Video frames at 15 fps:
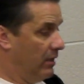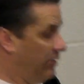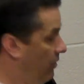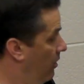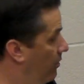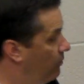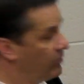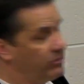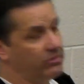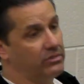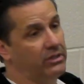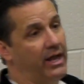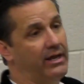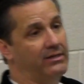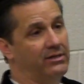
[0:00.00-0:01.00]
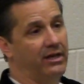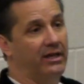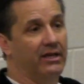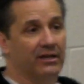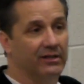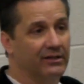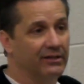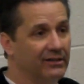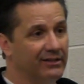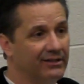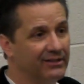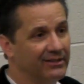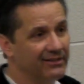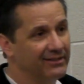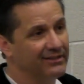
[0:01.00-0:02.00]
Or what your stats say,
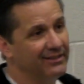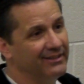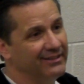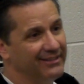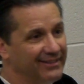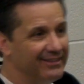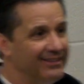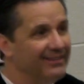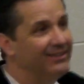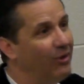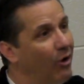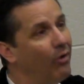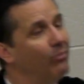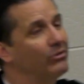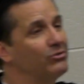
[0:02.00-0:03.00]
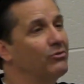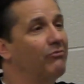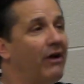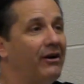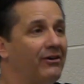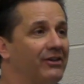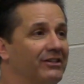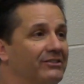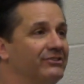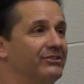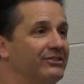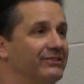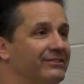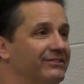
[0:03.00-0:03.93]
or what your record is.